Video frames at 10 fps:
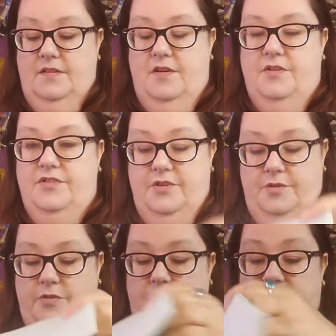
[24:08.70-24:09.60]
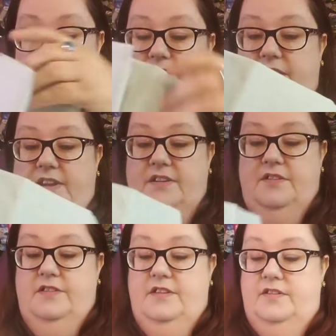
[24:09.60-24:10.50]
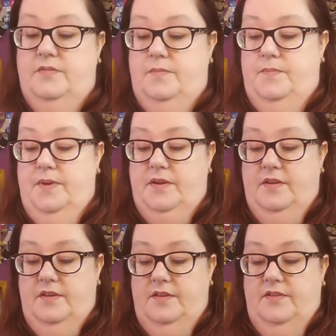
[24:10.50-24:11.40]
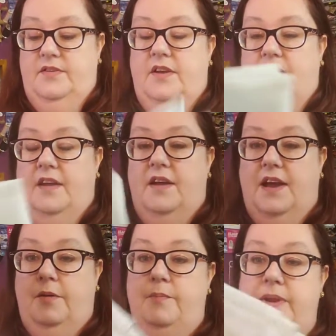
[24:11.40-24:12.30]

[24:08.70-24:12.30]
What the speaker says: All Souls Veer Landing on this because I've